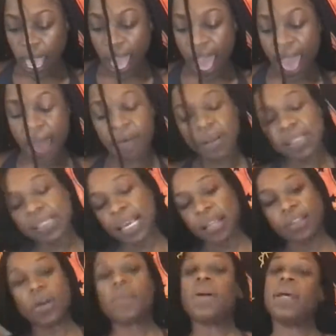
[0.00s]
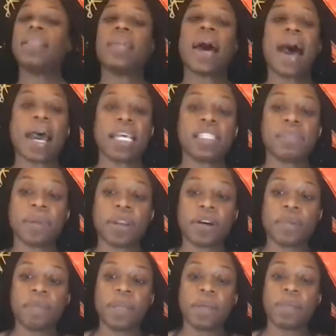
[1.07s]
I would say don't hit the Heisman
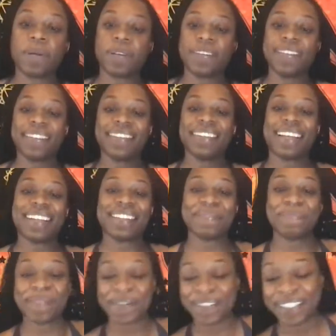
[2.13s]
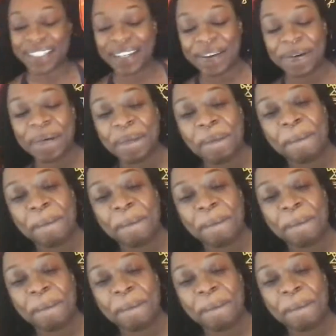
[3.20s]
on people that's approaching you.